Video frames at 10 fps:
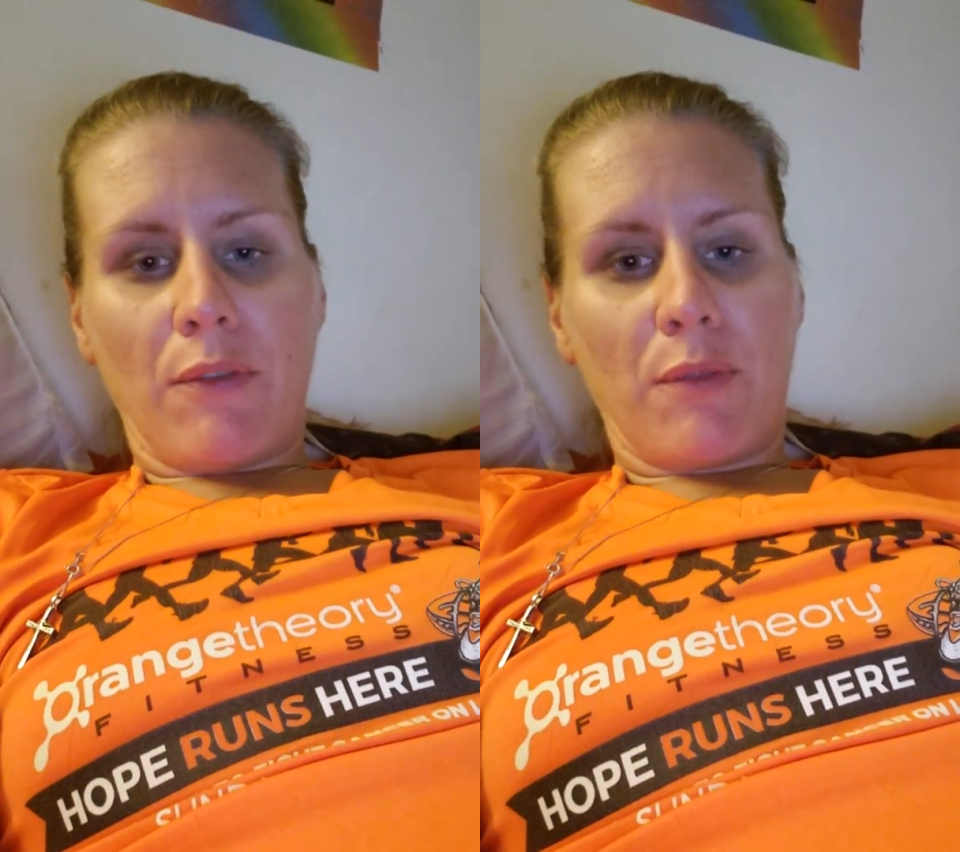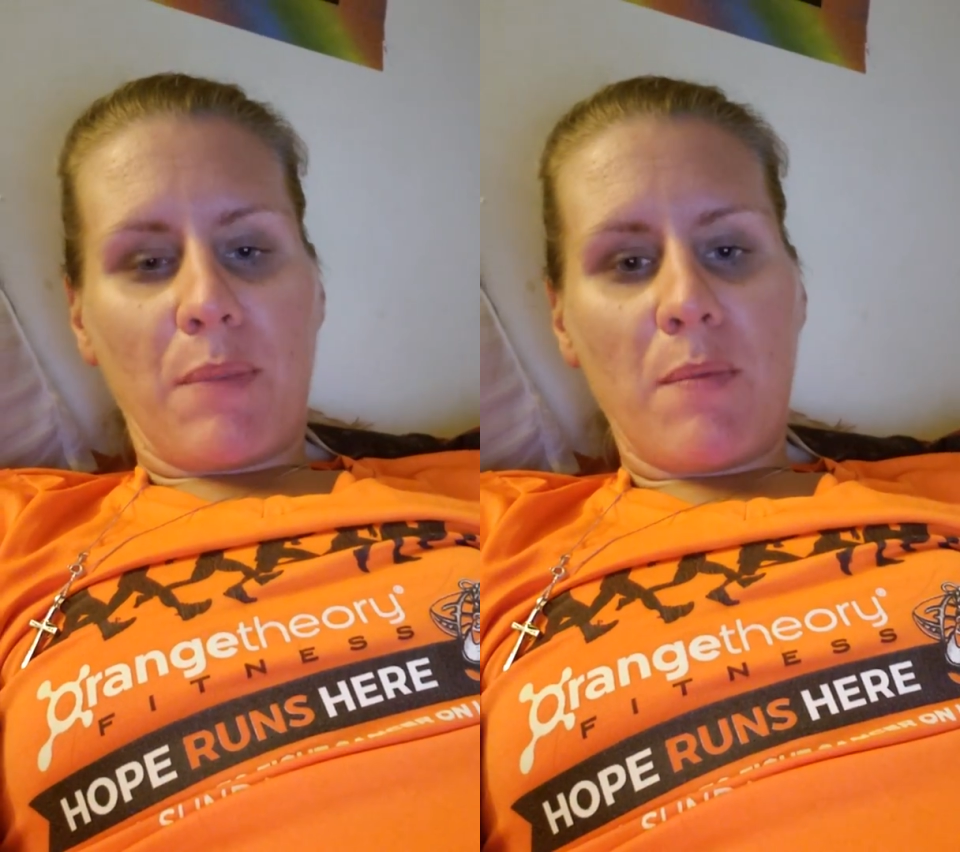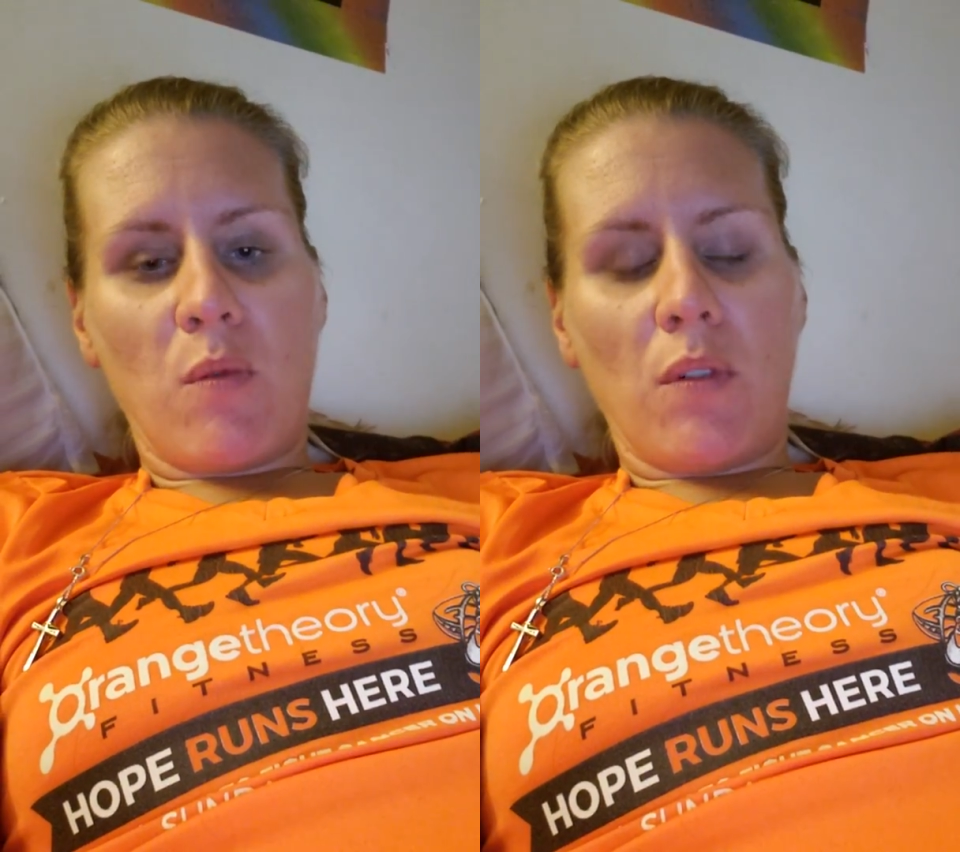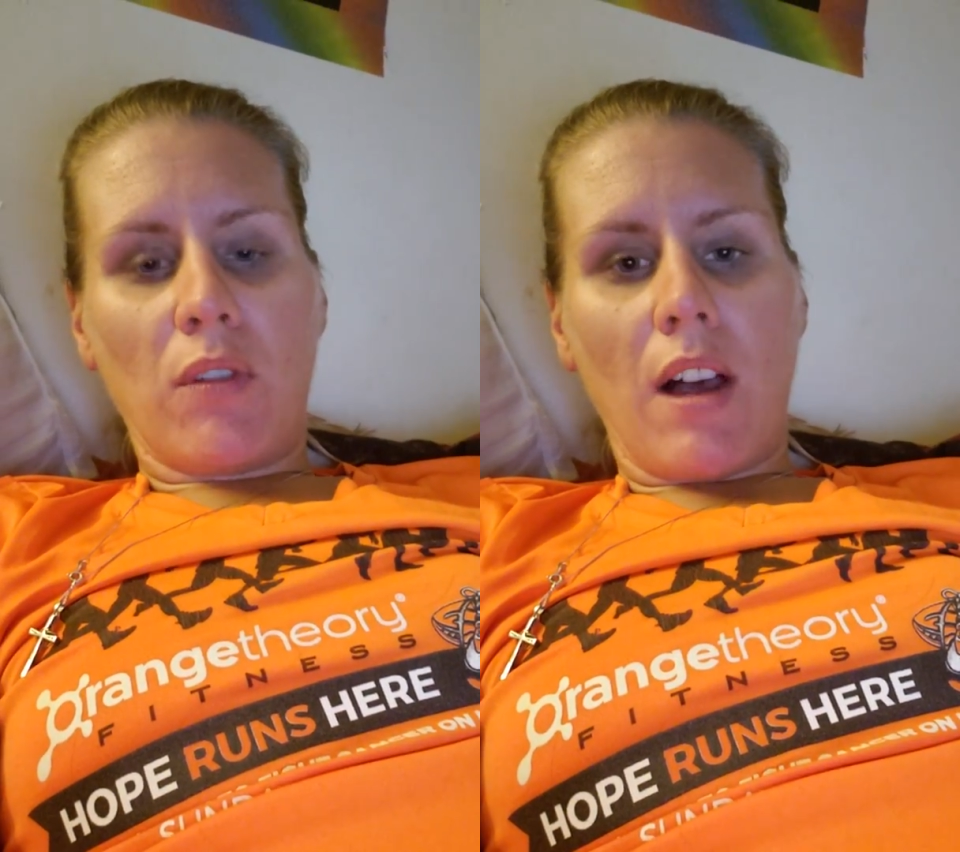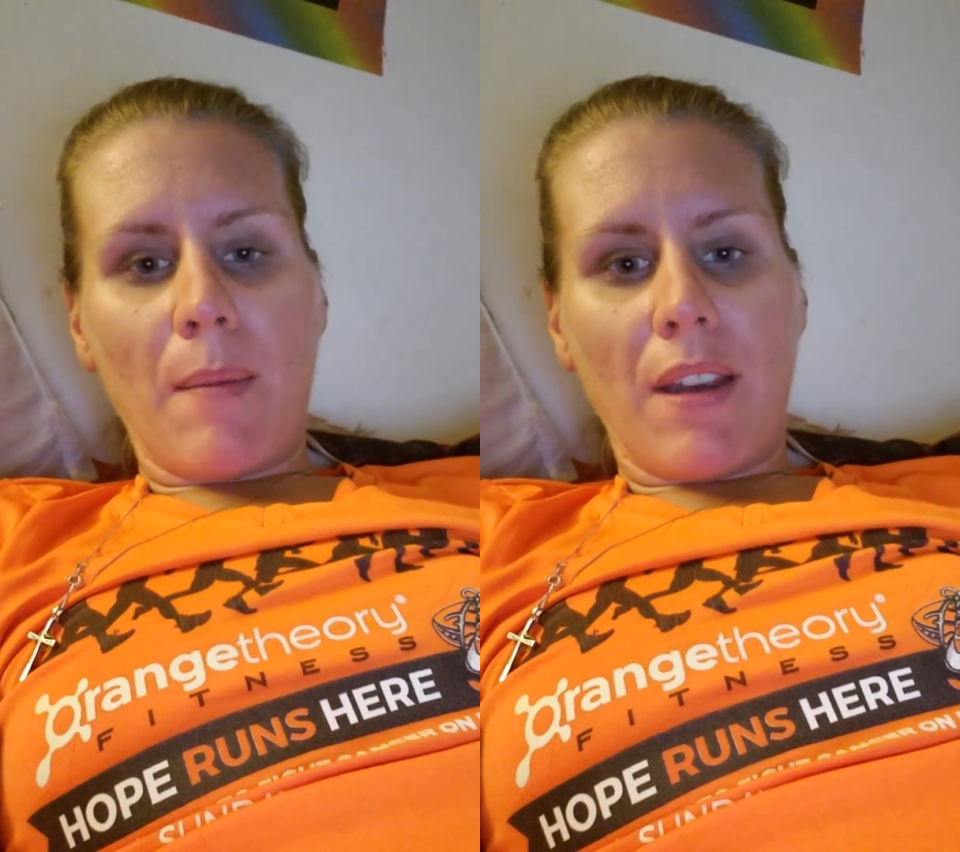for people
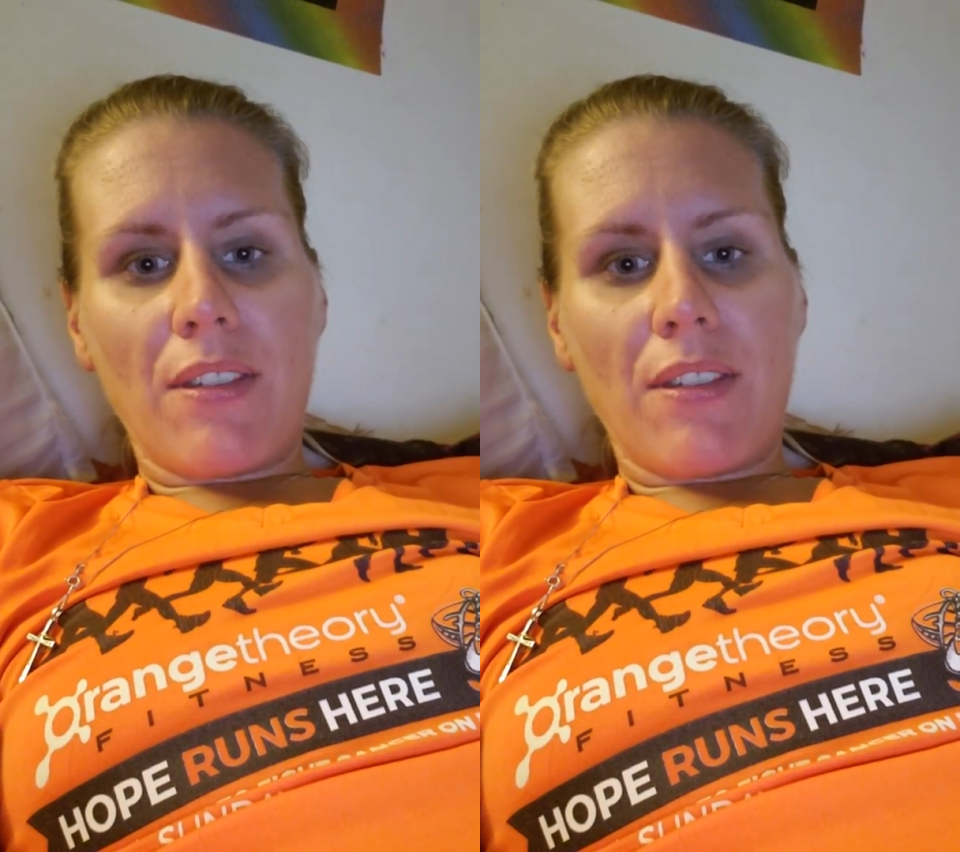with Lyme.